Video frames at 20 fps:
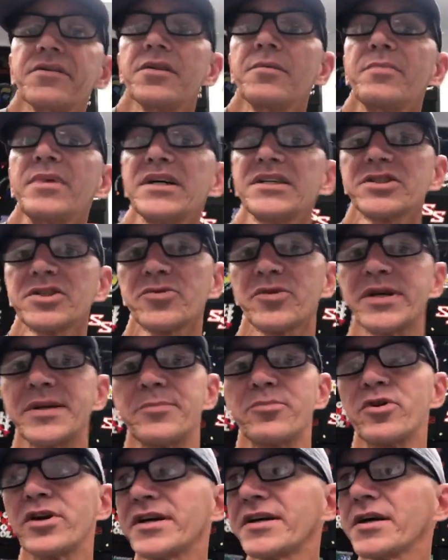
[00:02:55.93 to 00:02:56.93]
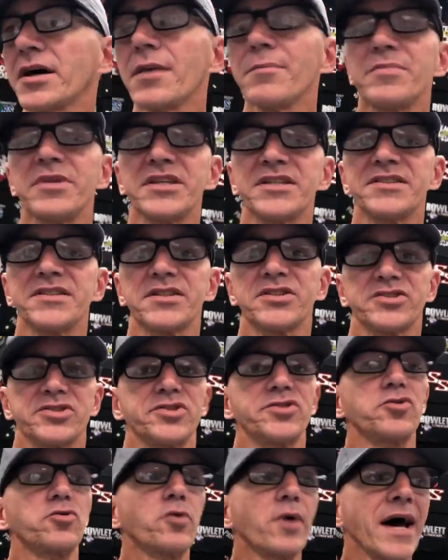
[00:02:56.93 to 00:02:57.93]
the big screen print companies because
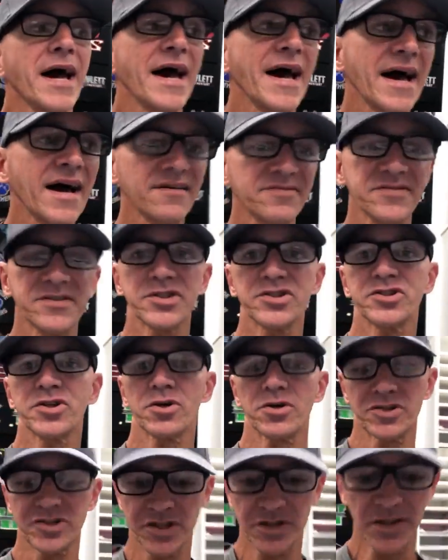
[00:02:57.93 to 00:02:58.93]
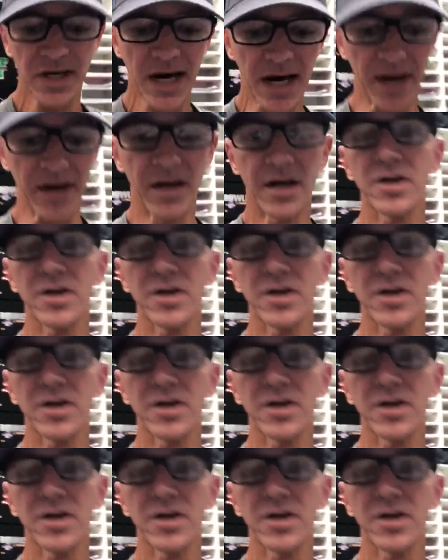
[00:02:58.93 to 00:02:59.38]
you don't have to charge a lot.